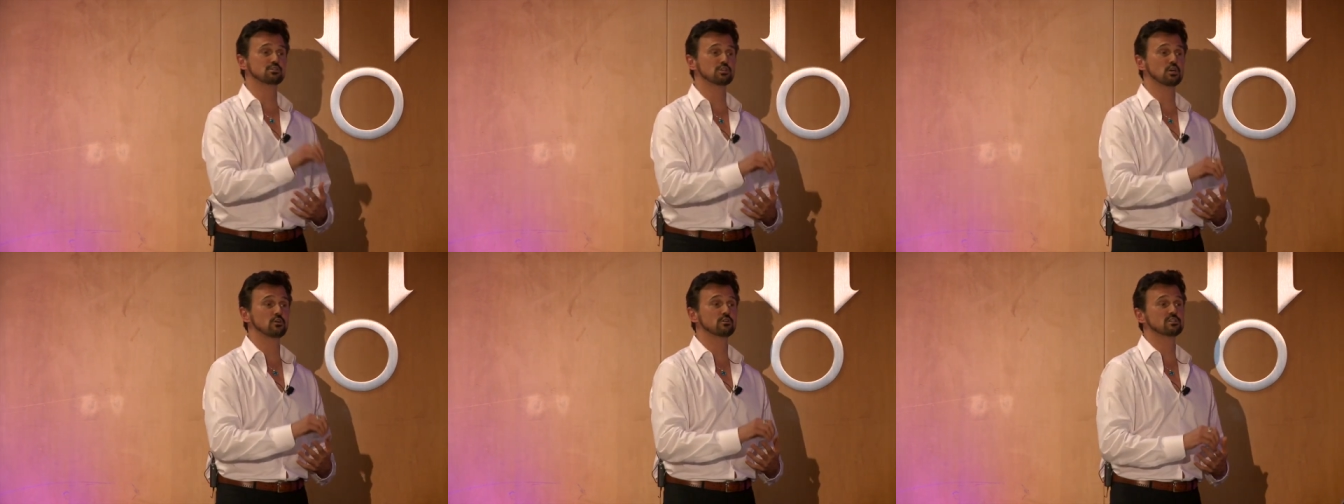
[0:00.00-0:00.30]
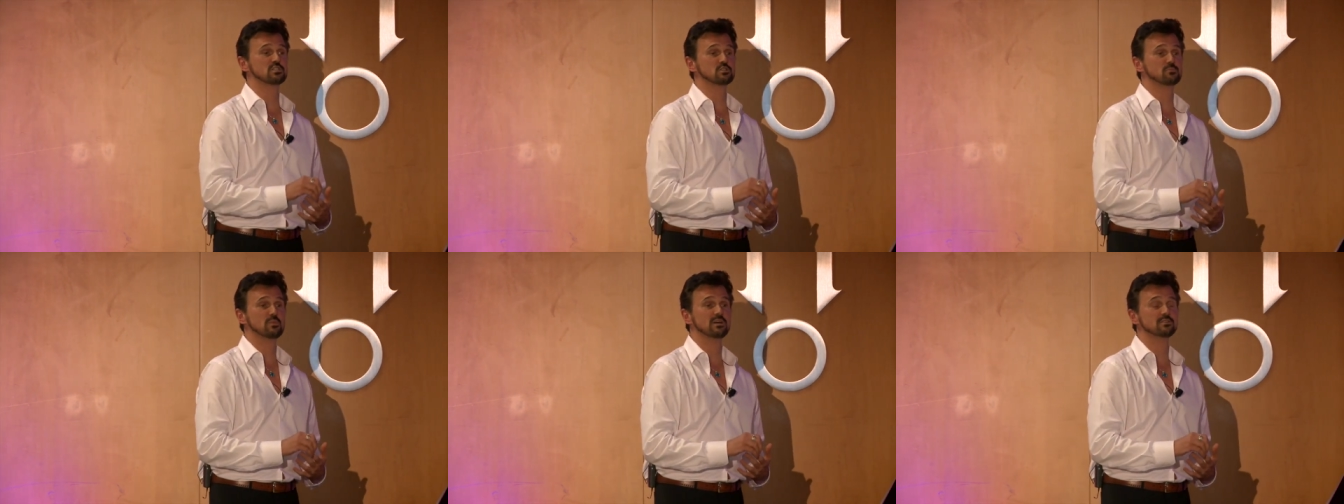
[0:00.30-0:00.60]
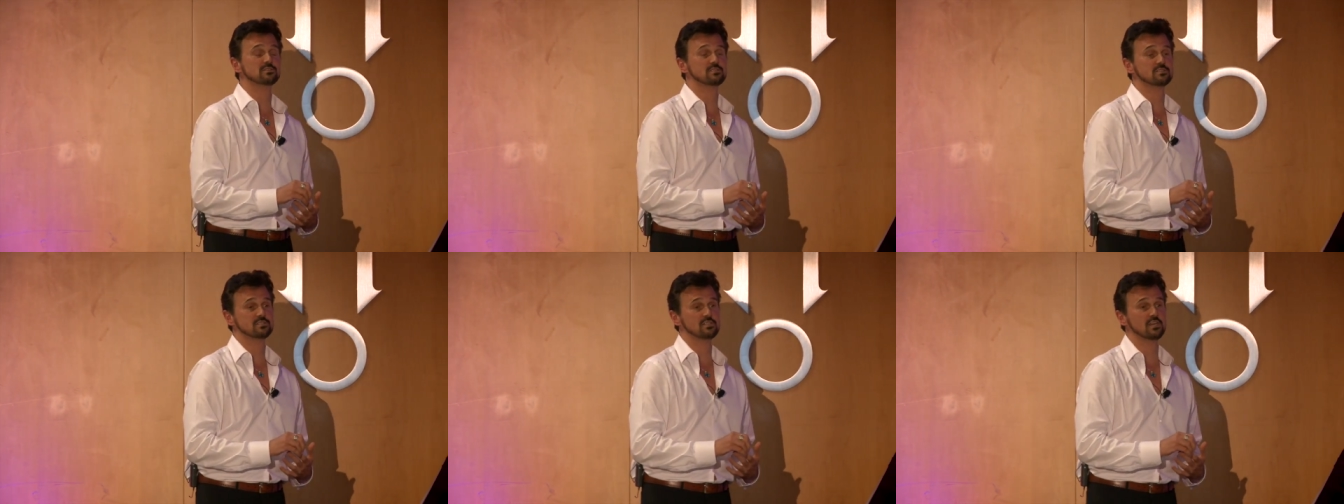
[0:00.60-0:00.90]
Joe
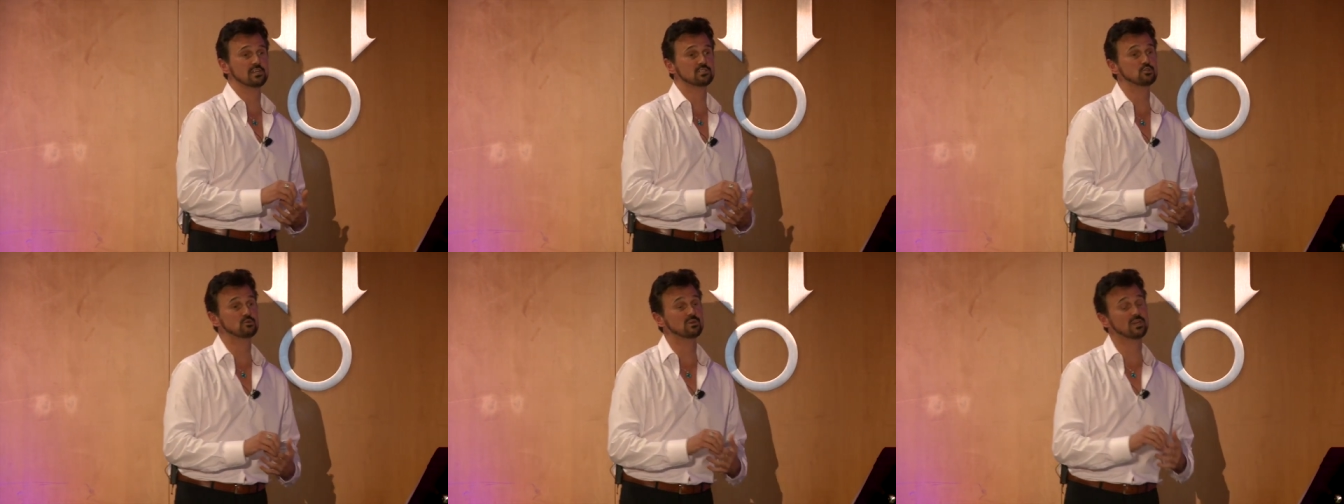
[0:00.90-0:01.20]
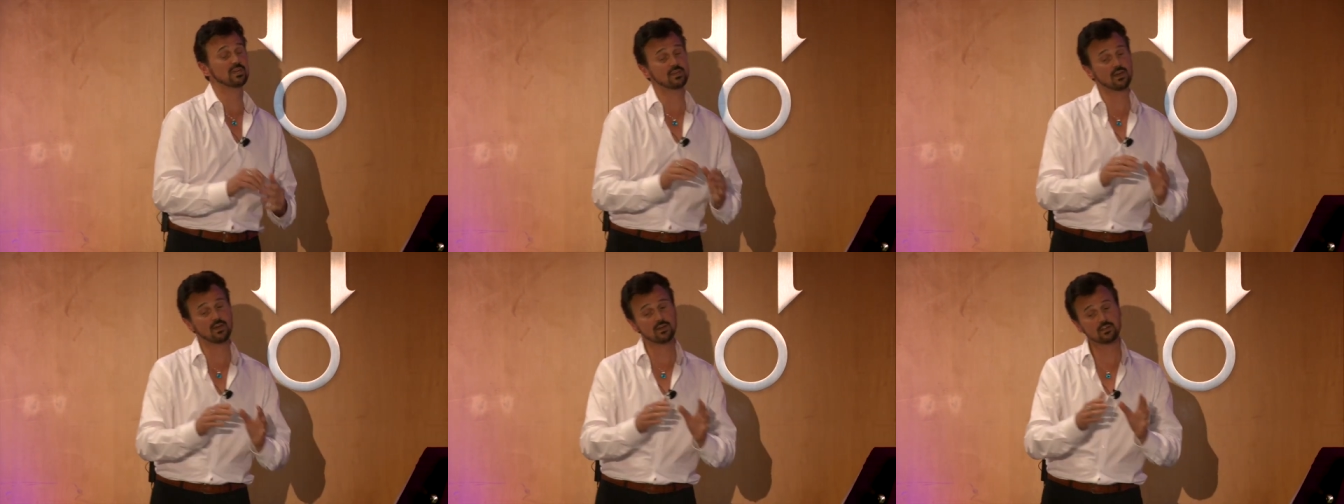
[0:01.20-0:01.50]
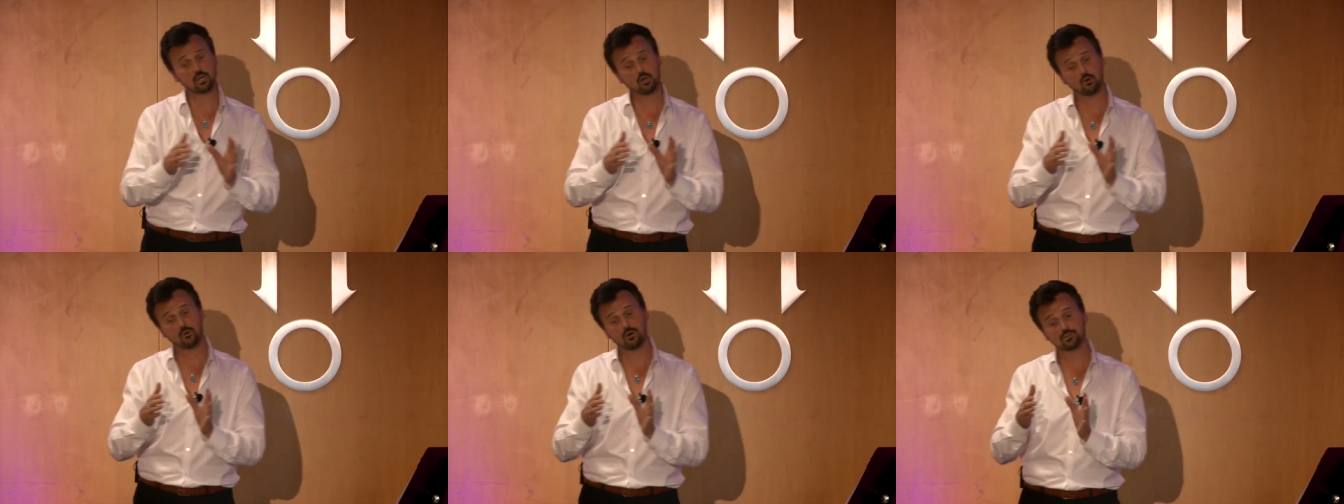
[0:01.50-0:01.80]
Dispenza says, you
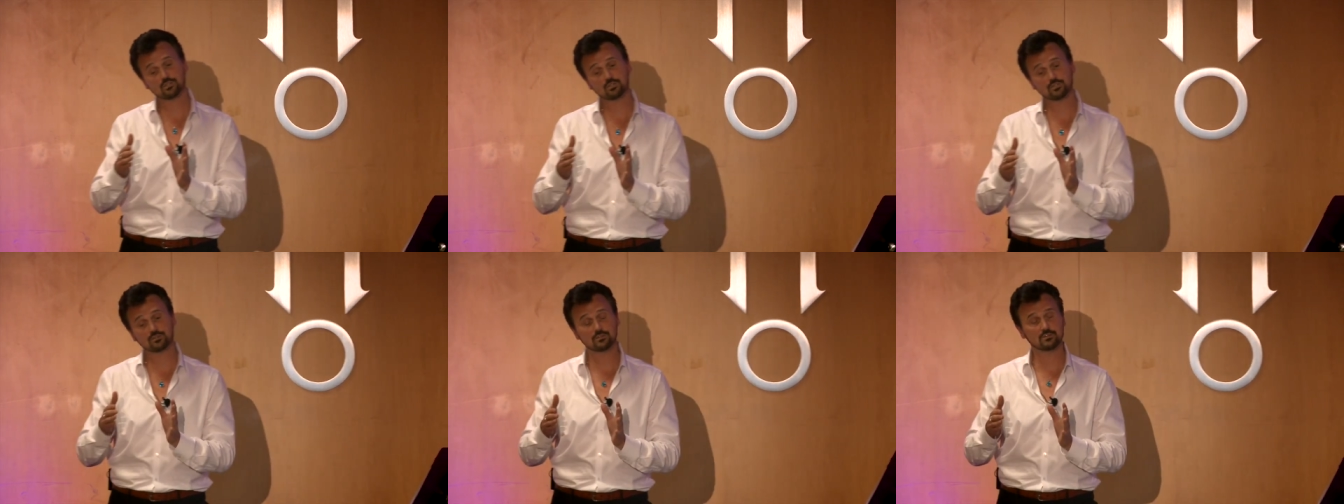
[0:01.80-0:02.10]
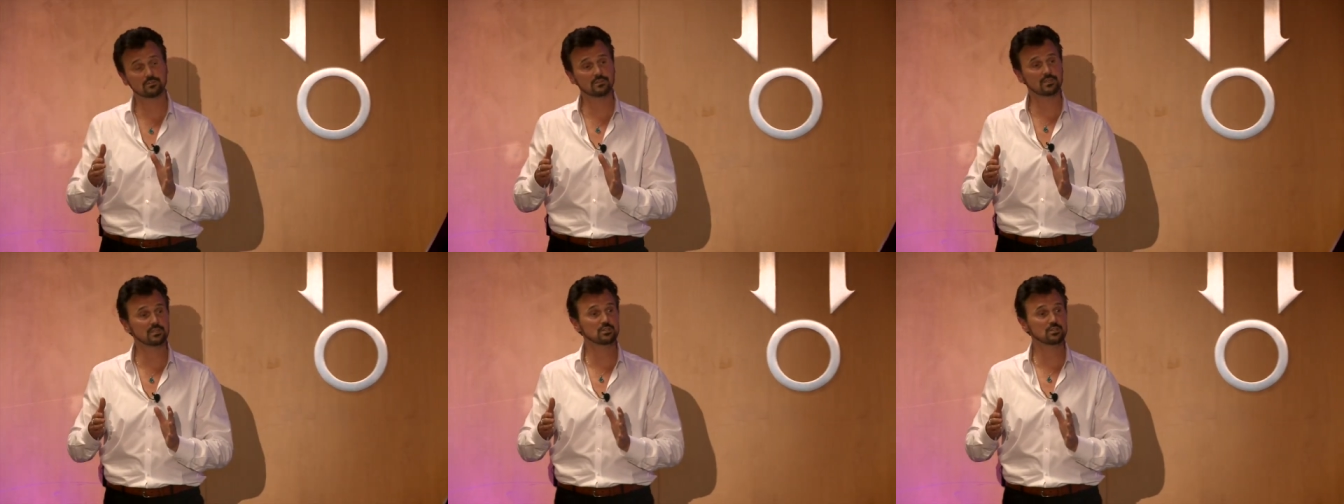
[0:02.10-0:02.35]
cannot go on to,